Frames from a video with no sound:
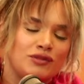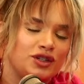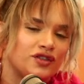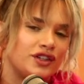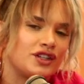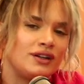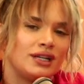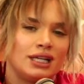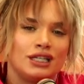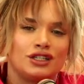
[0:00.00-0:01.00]
much for tuning
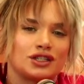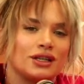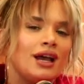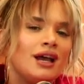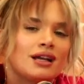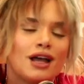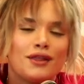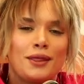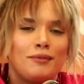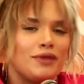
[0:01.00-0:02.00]
in and just
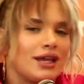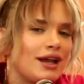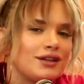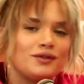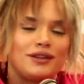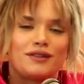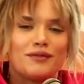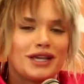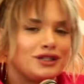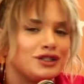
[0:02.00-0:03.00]
cutting the BS with
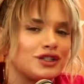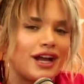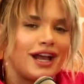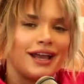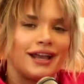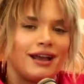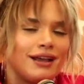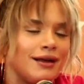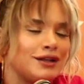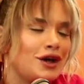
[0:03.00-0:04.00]
me and Trey.
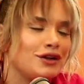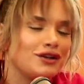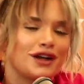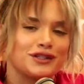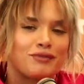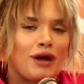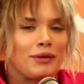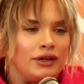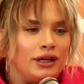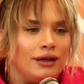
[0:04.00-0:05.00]
I know you guys are
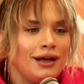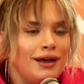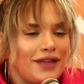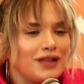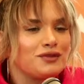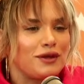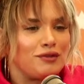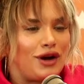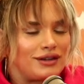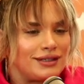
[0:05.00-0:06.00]
probably, that's why the
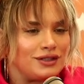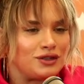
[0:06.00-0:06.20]
box says